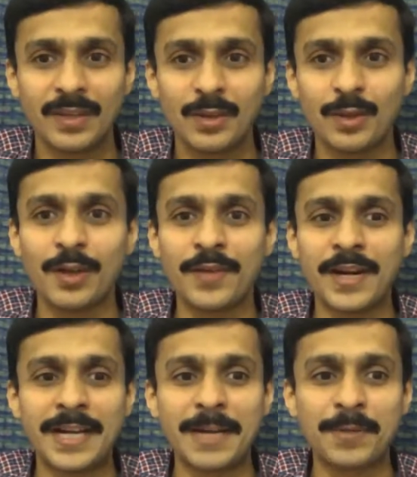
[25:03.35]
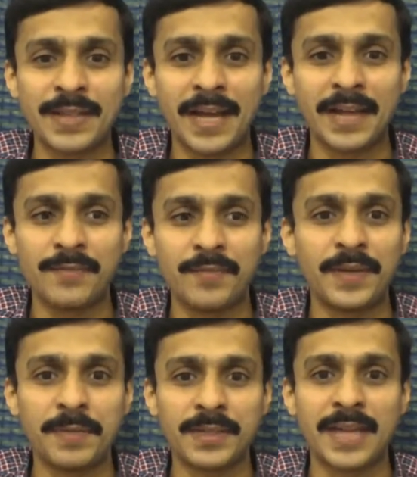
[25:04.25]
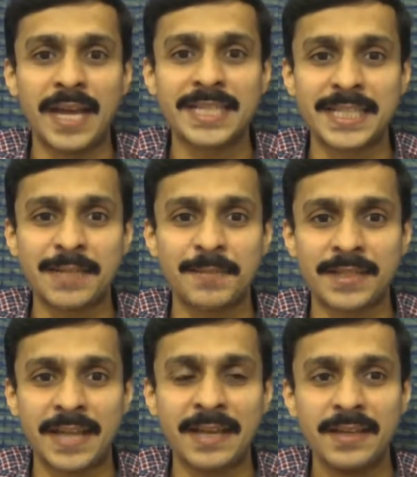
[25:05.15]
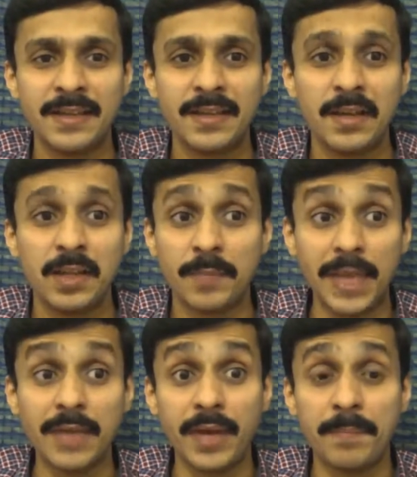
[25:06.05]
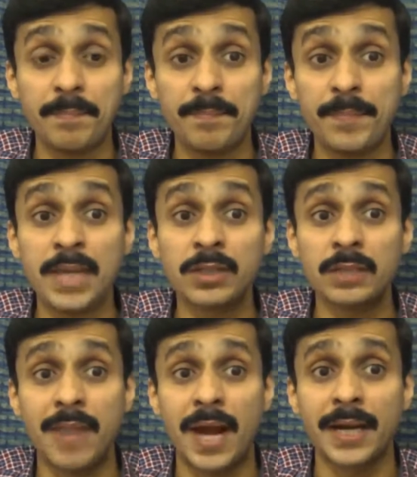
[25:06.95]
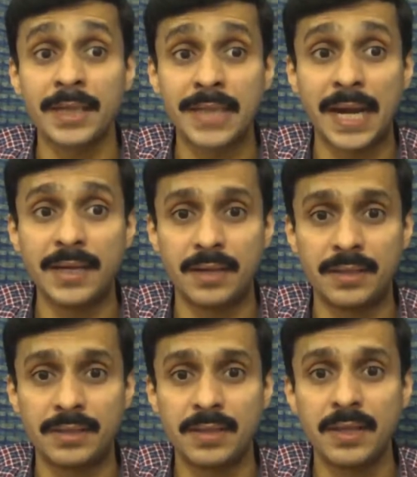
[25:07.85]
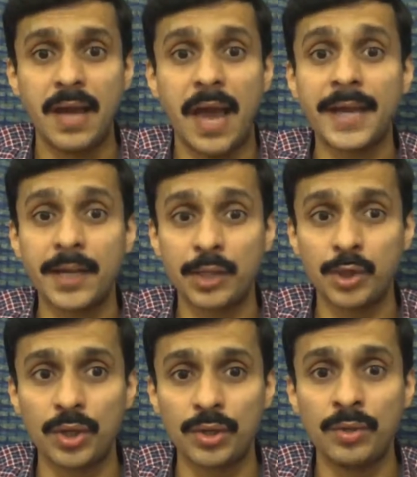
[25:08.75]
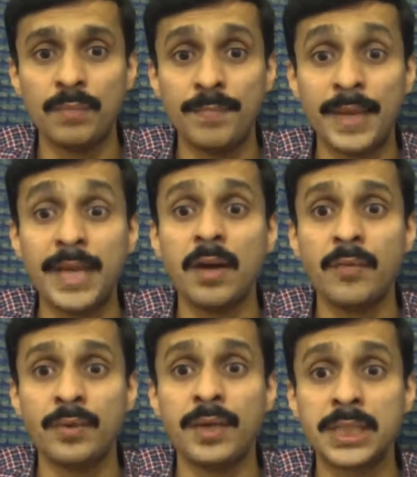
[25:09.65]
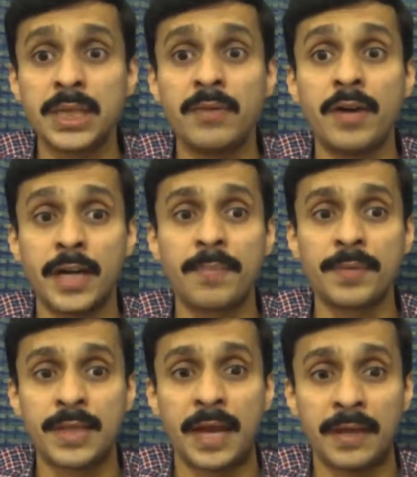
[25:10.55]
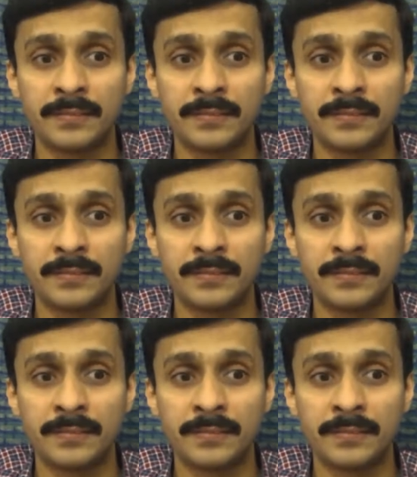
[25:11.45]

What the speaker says: You're looking for 100% hike, 50% hike, 60% hike. Now, by the way, based on the market standards, I can assure you, many of you deserve 100% hike